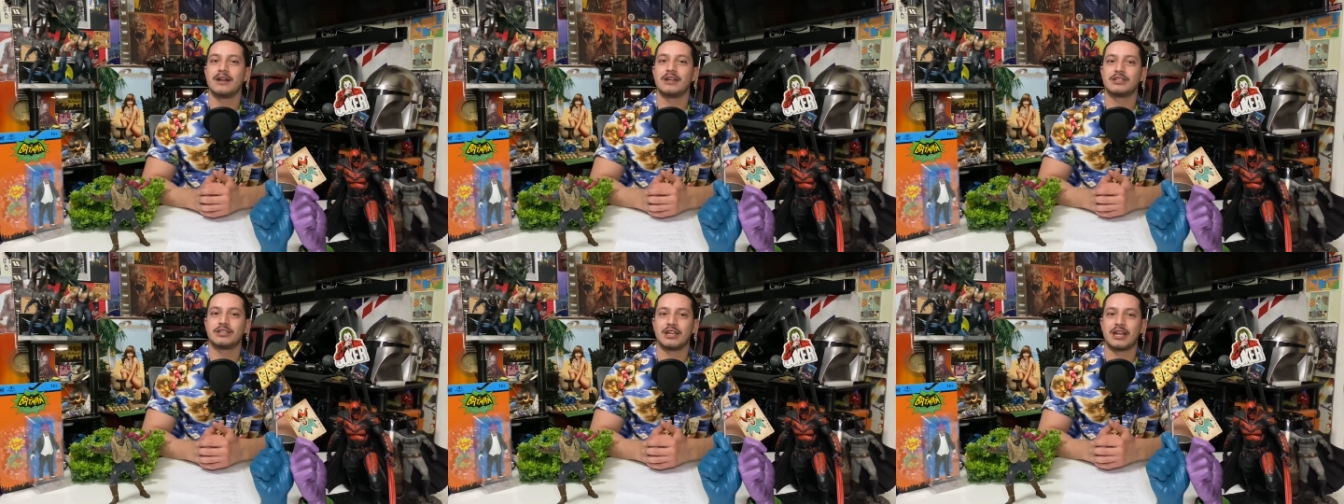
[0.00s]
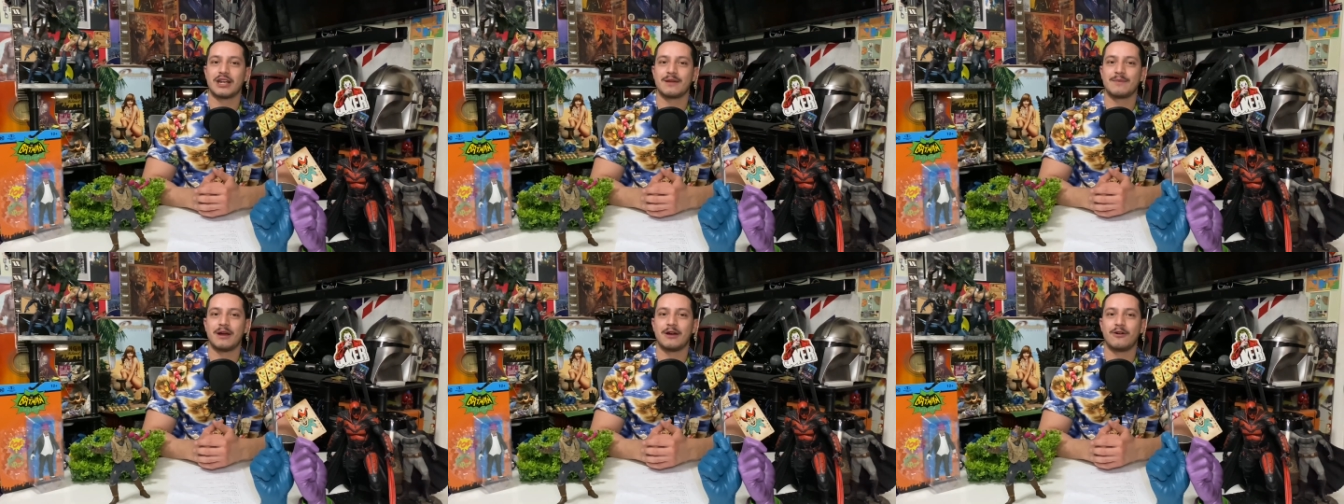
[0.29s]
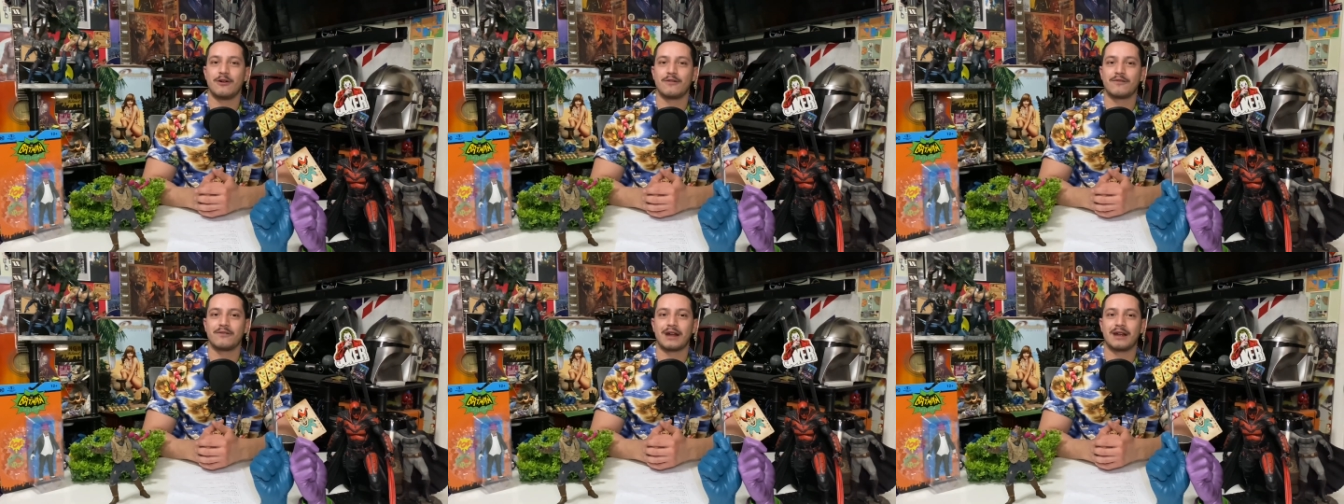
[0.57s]
Check them out
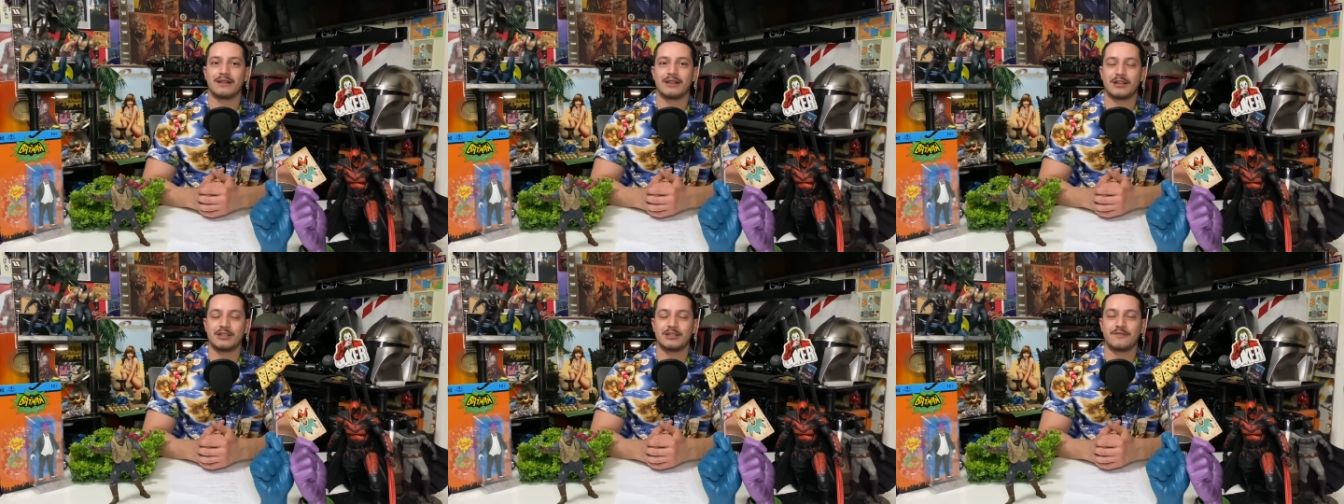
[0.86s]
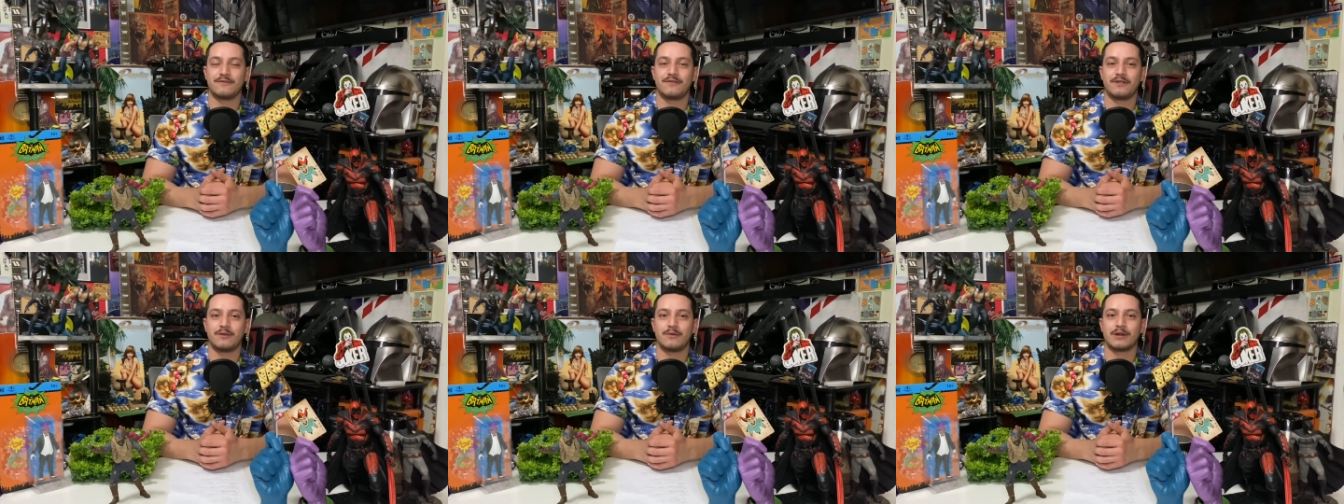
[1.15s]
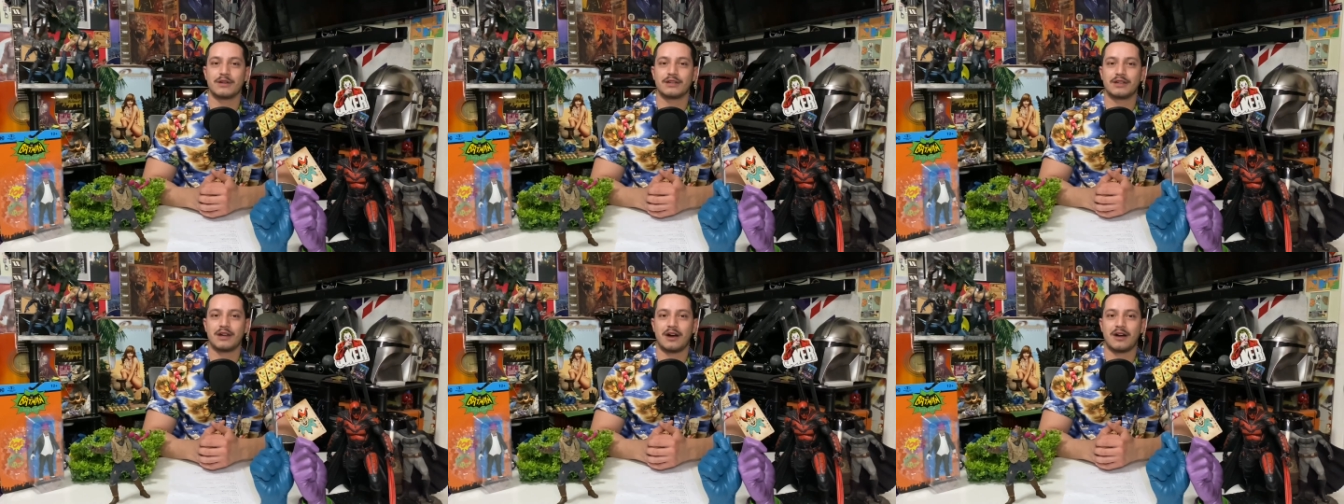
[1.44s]
over at
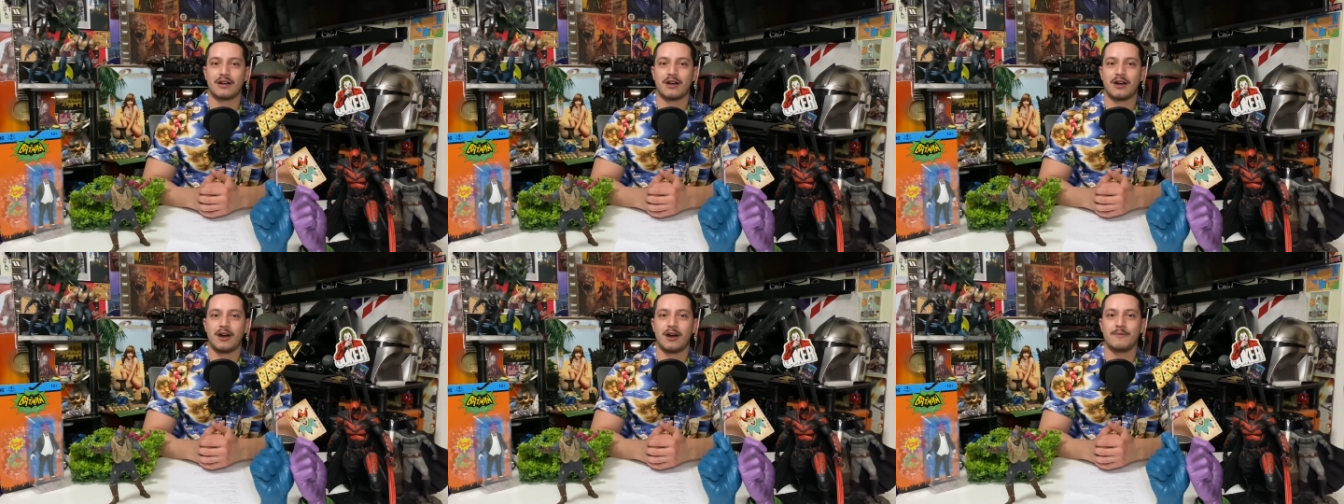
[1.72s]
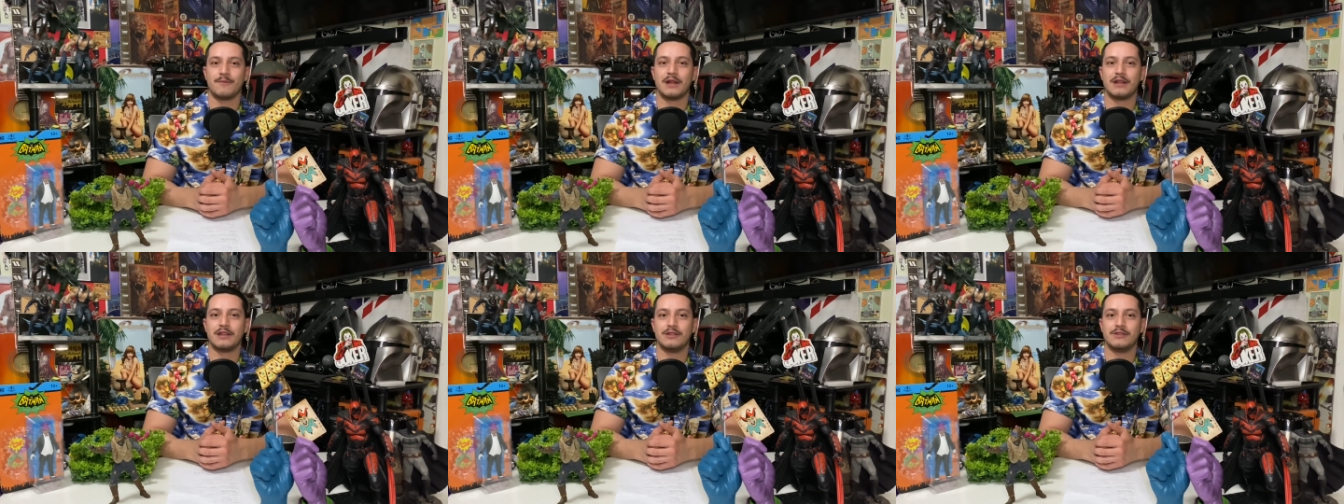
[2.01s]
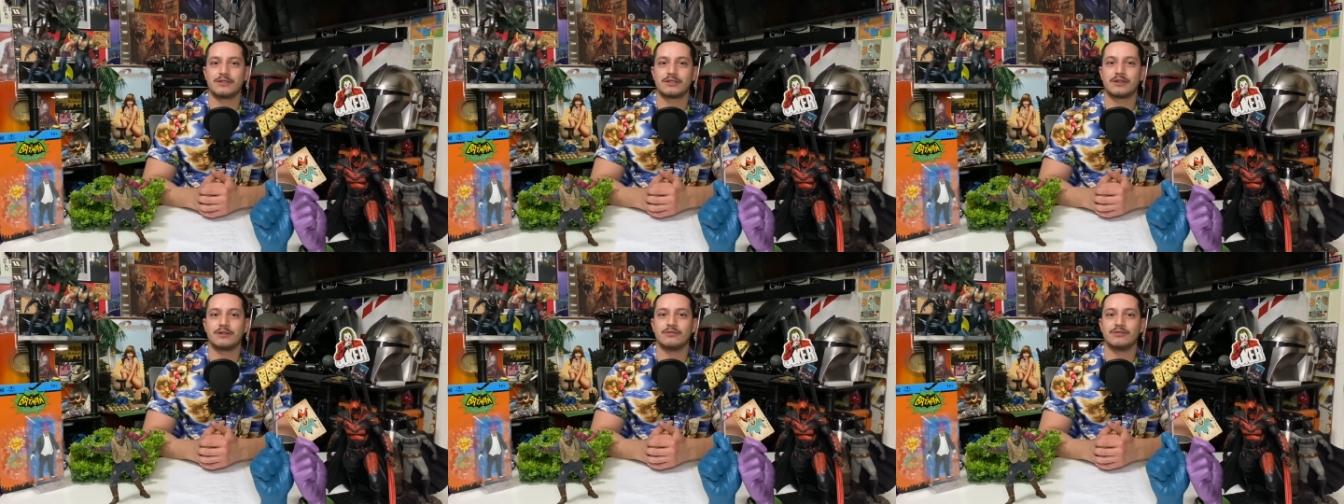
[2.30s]
legendfootwear.com and
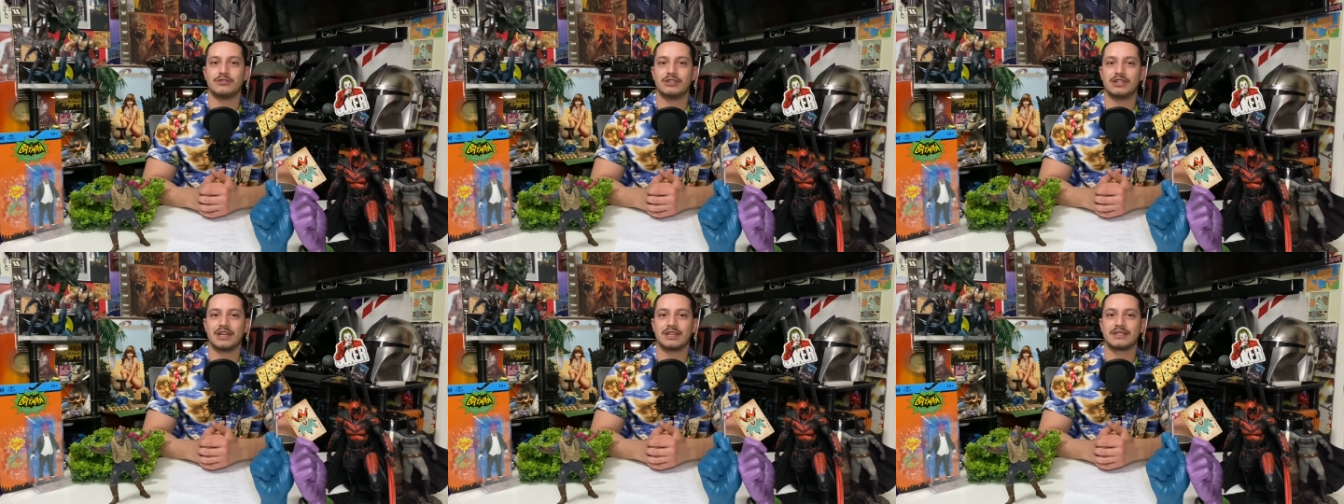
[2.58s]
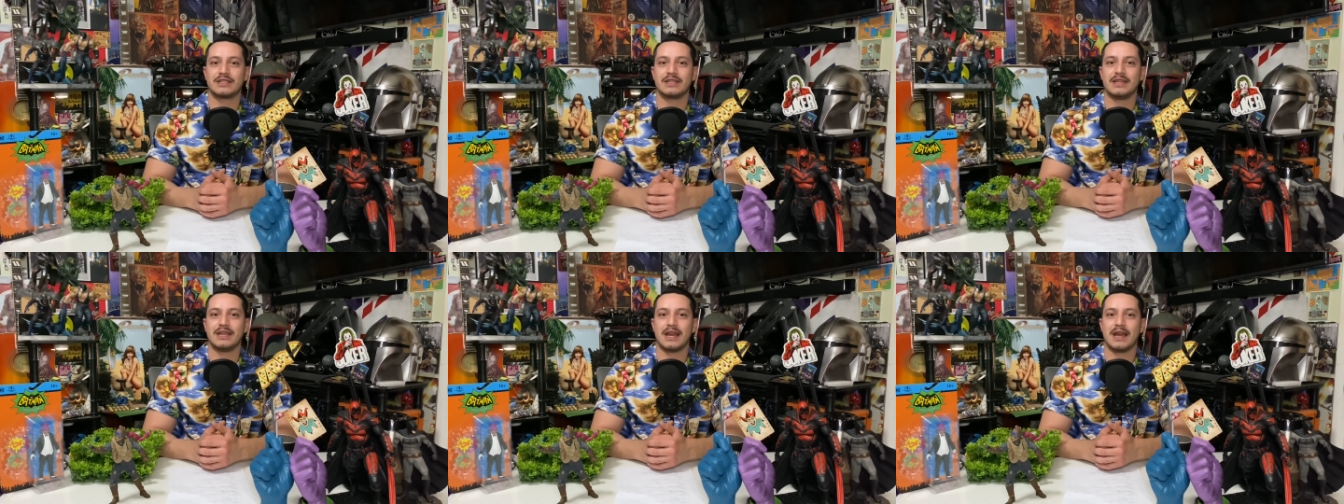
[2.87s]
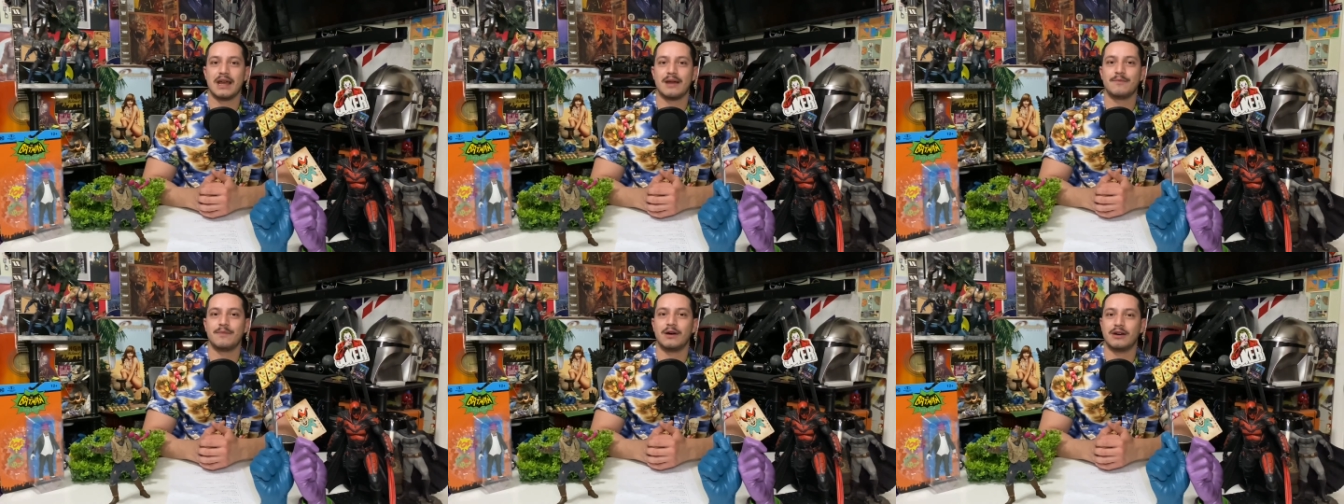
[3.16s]
use code JesseM